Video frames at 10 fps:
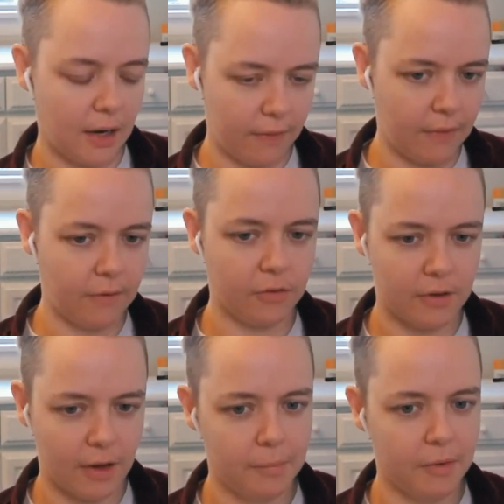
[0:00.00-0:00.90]
and then there's the
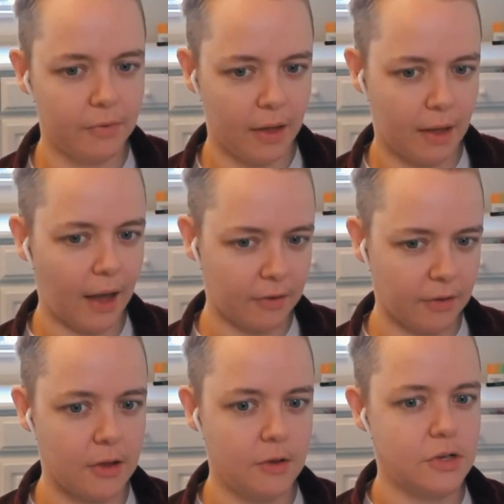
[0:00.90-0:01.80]
time of like
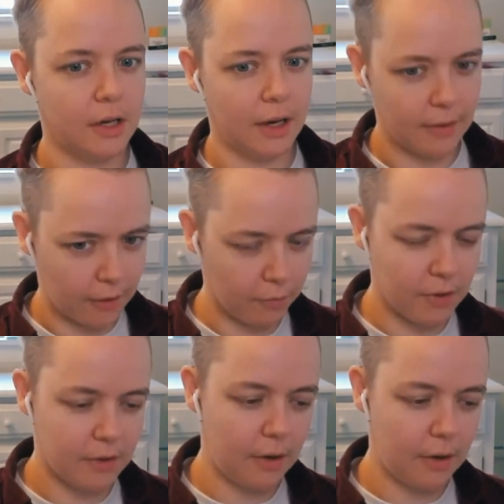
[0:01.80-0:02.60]
execution and like re-